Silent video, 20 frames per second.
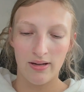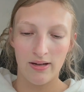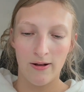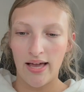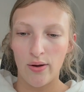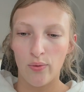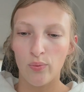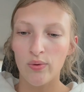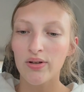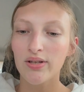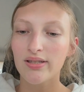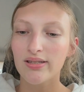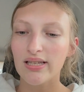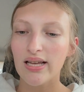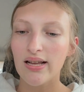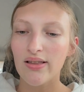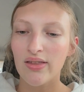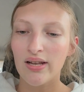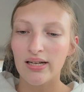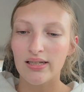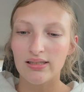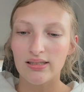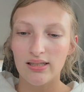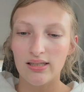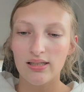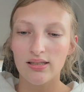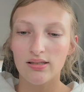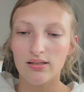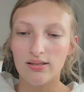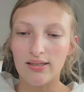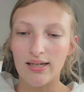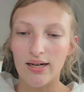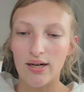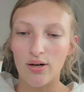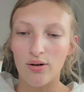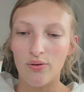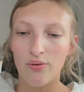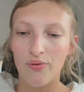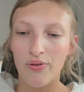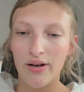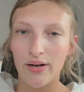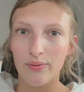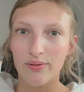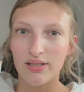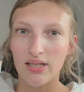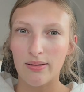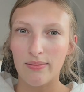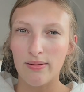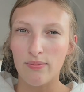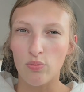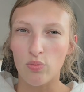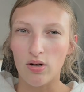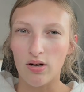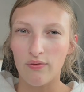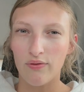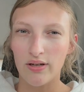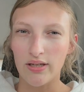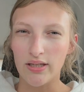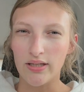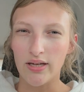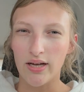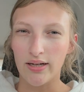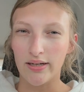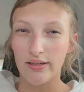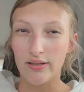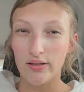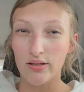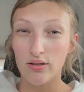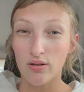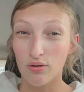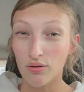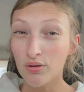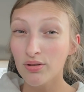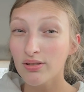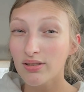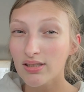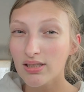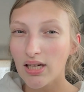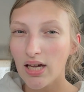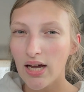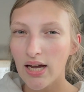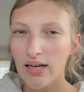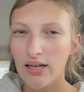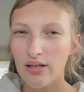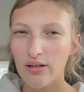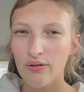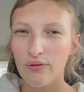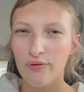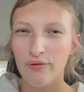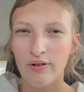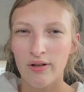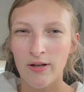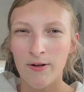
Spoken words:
I will say that I didn't know that it was going to be more of a young adult kind of